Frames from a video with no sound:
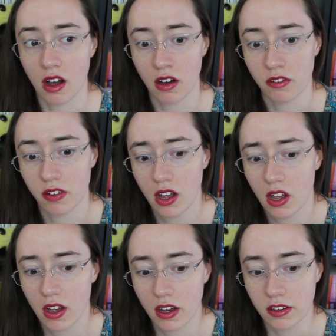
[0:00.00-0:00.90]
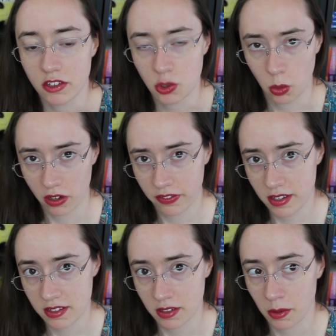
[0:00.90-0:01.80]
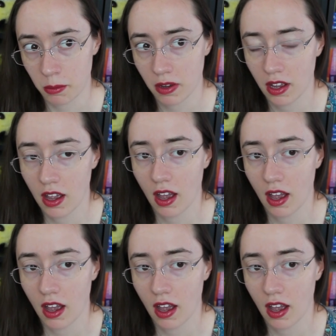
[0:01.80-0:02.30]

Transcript: of dwarfism,